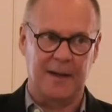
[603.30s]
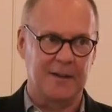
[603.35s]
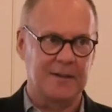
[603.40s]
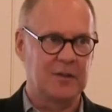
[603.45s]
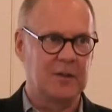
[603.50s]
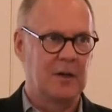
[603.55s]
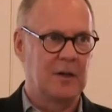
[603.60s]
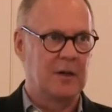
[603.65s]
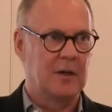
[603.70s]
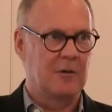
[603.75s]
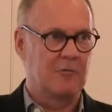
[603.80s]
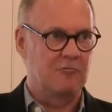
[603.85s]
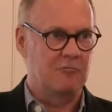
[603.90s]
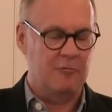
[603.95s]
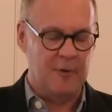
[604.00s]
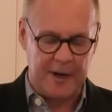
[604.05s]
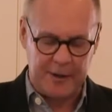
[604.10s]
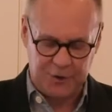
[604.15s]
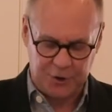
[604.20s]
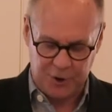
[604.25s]
as
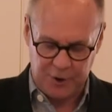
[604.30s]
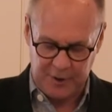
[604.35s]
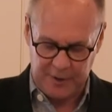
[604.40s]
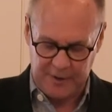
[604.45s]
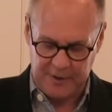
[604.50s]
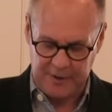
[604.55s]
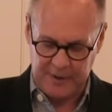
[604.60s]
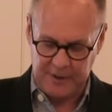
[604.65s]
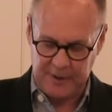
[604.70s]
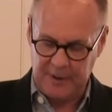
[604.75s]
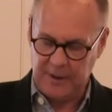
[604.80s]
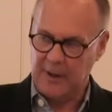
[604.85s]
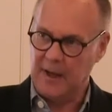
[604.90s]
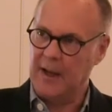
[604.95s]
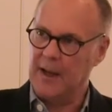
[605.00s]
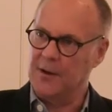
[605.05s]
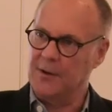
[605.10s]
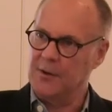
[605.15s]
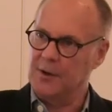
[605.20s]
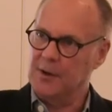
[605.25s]
wretched,
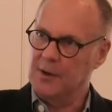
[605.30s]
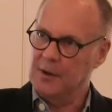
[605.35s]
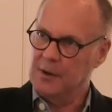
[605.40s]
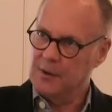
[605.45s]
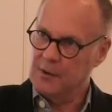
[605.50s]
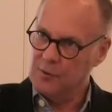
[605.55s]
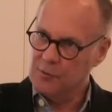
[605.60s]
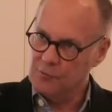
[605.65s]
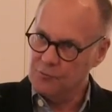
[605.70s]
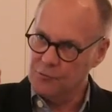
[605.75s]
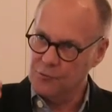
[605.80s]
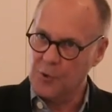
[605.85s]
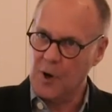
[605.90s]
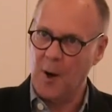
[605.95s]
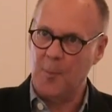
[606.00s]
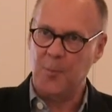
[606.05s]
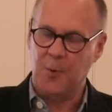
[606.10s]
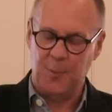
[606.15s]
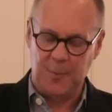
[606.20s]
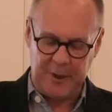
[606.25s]
and
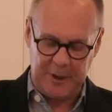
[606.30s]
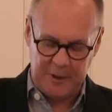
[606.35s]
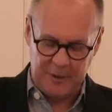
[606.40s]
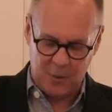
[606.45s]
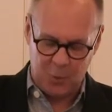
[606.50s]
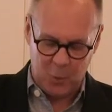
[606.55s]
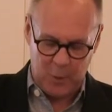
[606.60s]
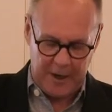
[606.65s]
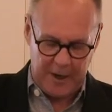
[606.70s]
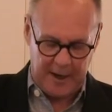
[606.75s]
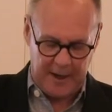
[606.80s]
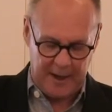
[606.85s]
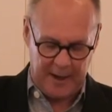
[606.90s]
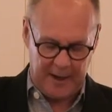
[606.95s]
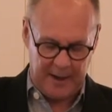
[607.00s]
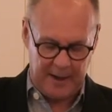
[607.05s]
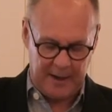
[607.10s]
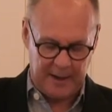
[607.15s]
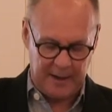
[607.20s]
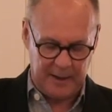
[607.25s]
drop me away.
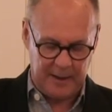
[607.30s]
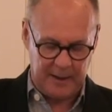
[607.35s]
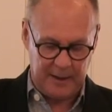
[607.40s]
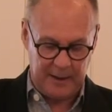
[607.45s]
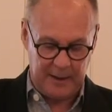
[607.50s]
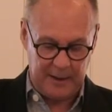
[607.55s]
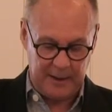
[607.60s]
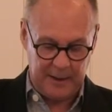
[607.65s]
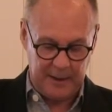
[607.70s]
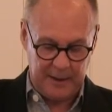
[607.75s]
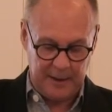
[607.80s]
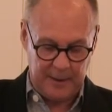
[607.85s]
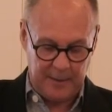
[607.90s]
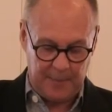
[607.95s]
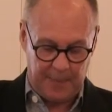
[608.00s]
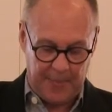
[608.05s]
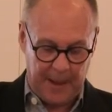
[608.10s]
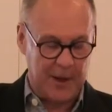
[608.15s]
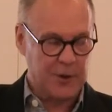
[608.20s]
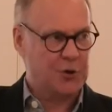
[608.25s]

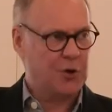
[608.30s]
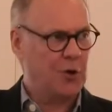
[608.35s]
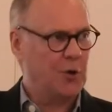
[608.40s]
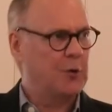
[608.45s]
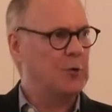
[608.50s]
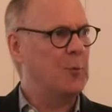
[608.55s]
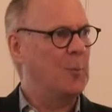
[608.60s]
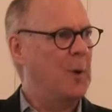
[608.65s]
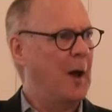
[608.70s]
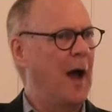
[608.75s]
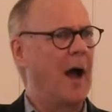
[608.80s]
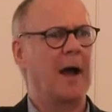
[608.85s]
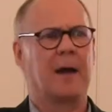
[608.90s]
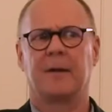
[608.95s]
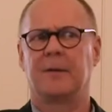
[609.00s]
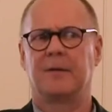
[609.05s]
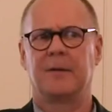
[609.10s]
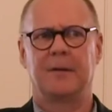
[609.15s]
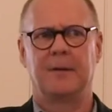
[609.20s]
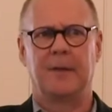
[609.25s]
I turned
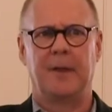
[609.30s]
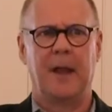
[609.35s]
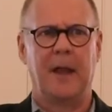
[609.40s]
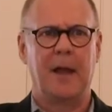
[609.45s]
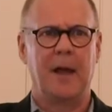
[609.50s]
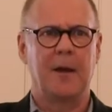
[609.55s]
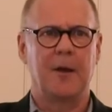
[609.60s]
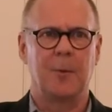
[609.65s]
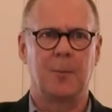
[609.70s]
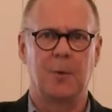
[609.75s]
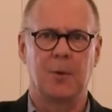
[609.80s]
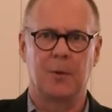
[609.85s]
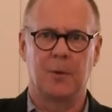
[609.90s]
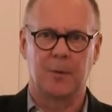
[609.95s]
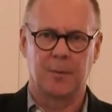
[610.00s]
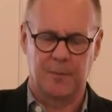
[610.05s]
back to the animal.